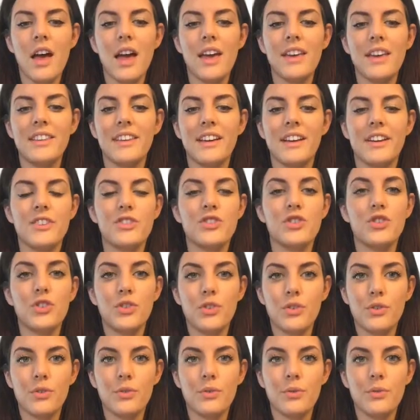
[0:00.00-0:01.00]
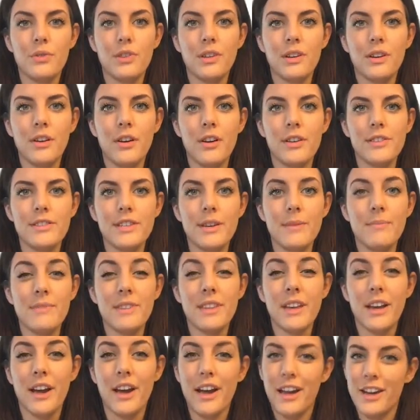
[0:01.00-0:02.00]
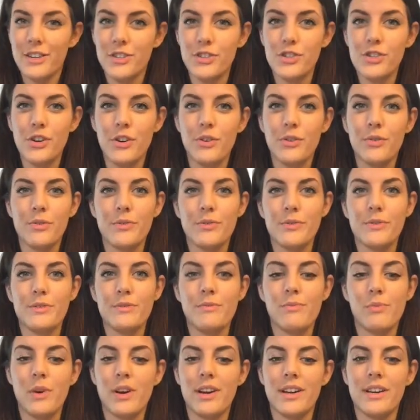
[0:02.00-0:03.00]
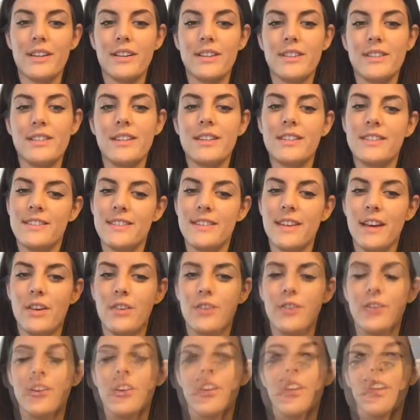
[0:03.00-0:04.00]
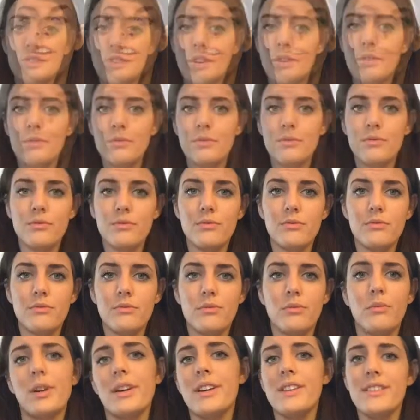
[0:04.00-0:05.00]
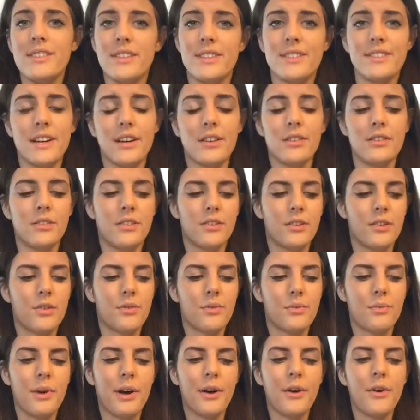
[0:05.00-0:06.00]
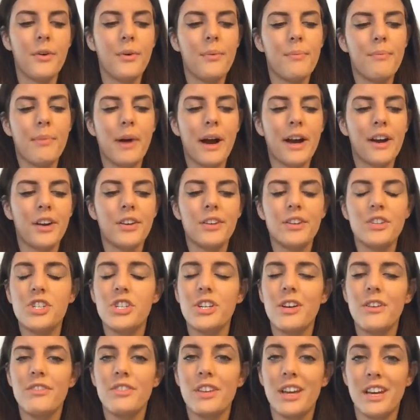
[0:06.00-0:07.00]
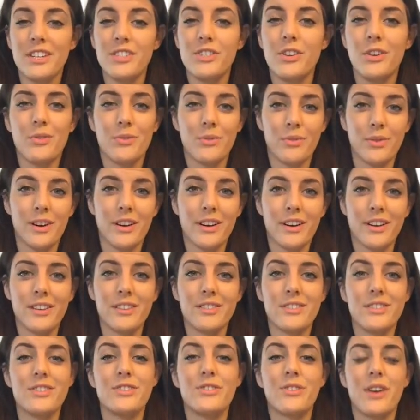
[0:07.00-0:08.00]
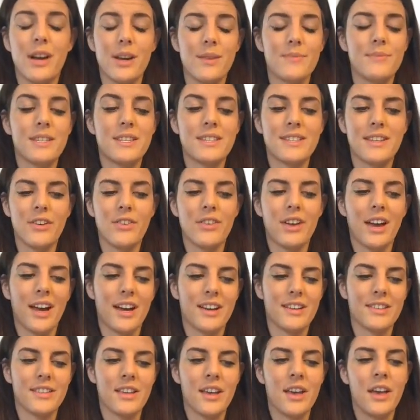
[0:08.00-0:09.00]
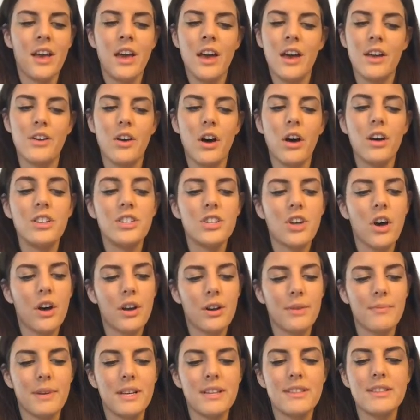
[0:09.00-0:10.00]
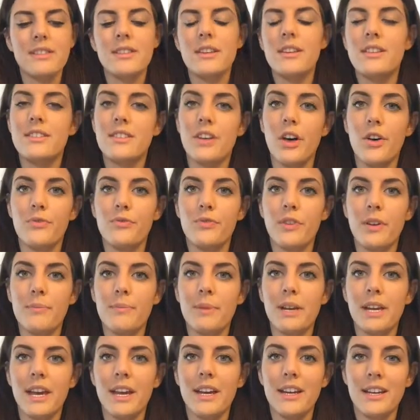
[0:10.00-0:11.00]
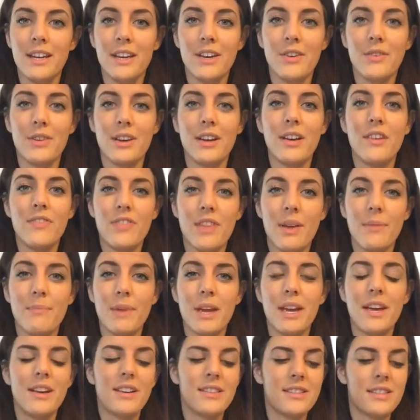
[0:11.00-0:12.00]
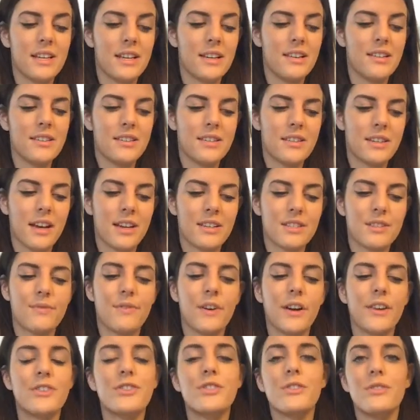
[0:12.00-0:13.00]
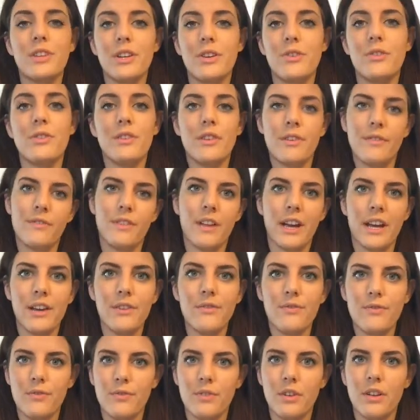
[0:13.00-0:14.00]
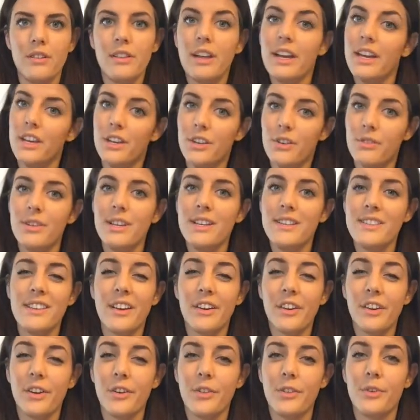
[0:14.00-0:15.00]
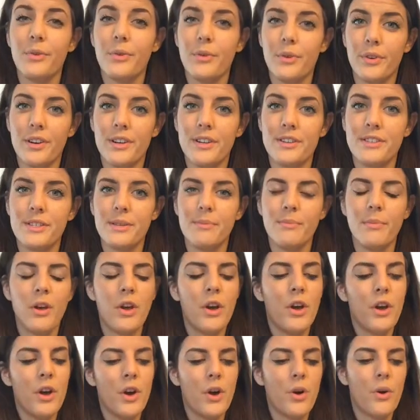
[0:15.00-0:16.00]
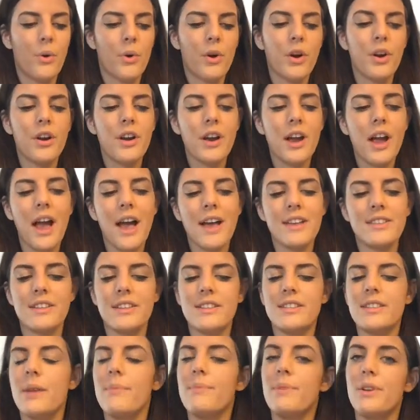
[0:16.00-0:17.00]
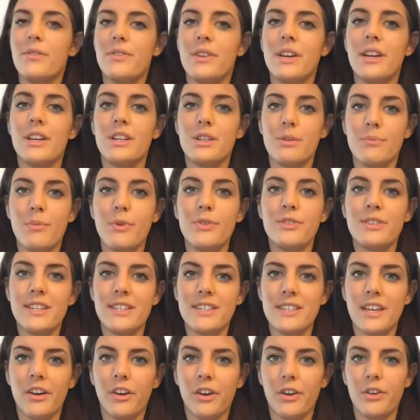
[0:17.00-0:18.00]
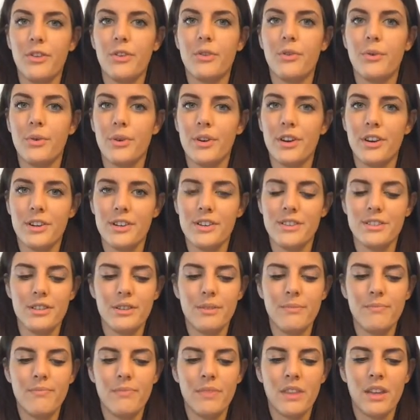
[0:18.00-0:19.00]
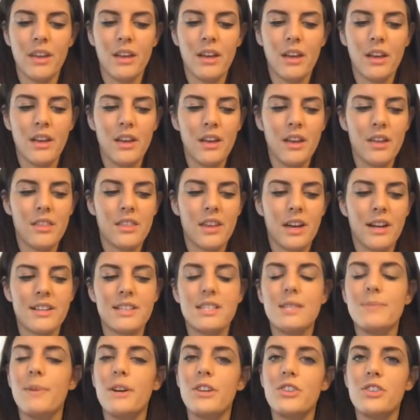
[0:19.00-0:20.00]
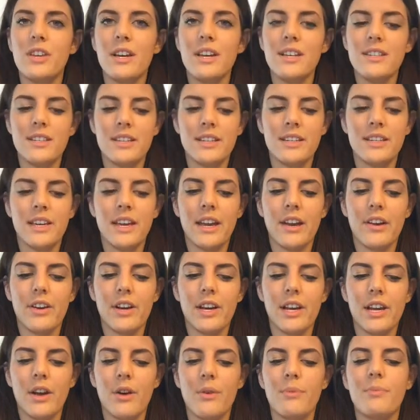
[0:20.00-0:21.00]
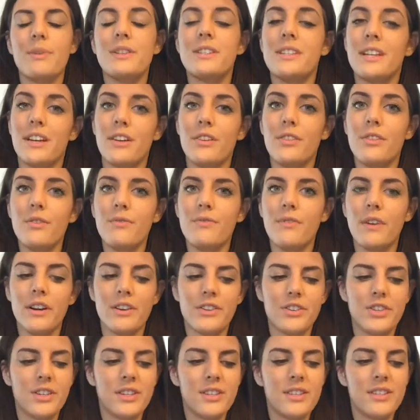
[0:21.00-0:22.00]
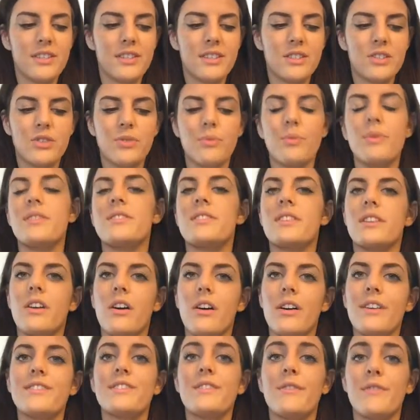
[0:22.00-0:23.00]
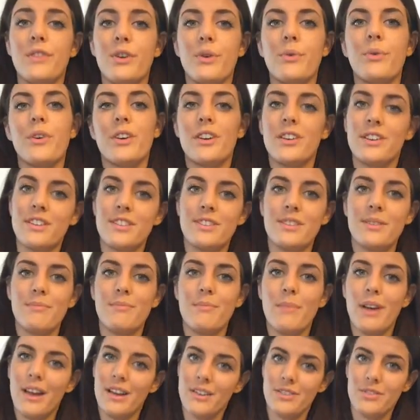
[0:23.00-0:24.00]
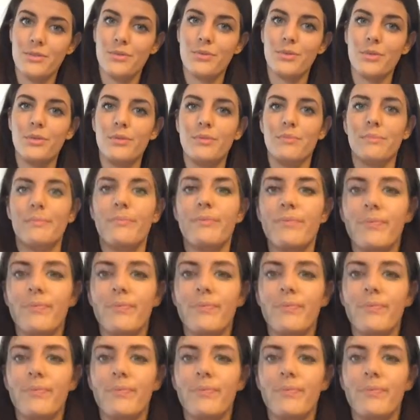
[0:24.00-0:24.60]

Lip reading: Hi there. So the concept that I chose was a cell. So what is a cell? Well, biologyonline.org describes a cell as an autonomous, self-replicating unit that may exist as a functional unit of life, like a unicellular organism, or as a subunit in a multicellular organism that is specialized in carrying out particular functions towards the cause of the organism as a whole.